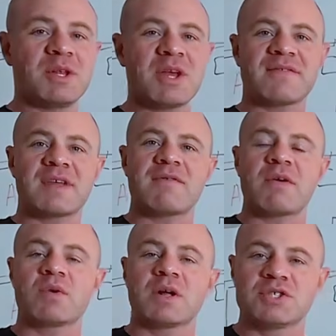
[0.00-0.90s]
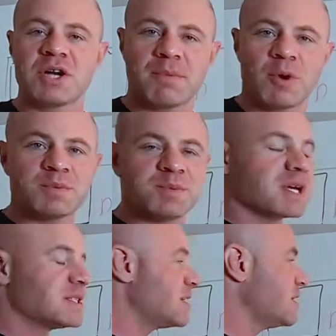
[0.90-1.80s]
mean you have to have everyone on jump ropes,
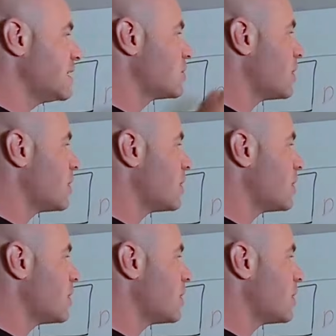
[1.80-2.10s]
because then you need